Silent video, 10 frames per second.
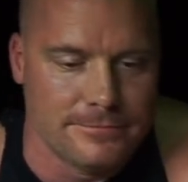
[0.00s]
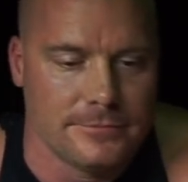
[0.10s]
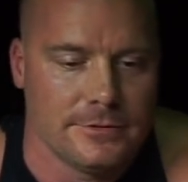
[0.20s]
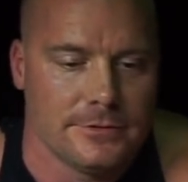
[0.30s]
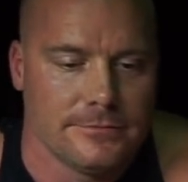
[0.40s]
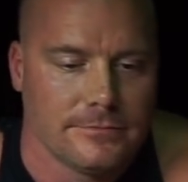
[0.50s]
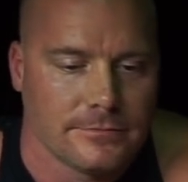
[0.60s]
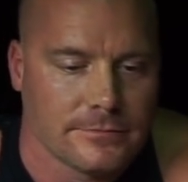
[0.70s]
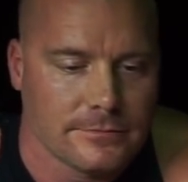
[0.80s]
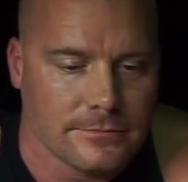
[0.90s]
I didn't
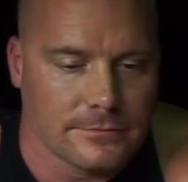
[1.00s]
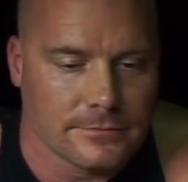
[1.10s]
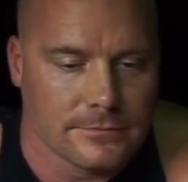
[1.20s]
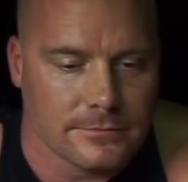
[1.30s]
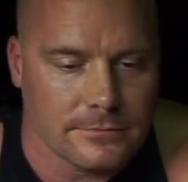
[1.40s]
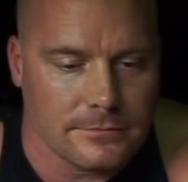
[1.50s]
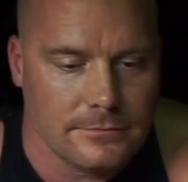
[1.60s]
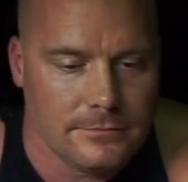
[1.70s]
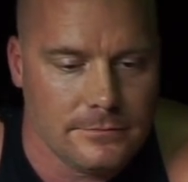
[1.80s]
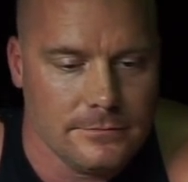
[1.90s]
because my high school was too
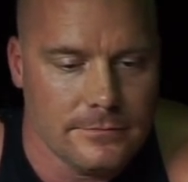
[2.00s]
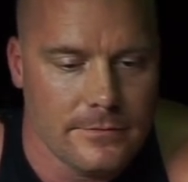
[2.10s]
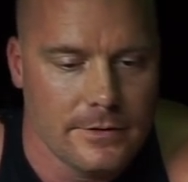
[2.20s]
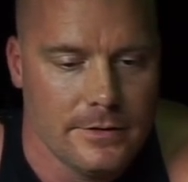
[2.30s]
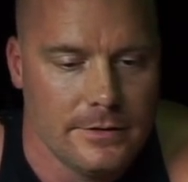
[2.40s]
small.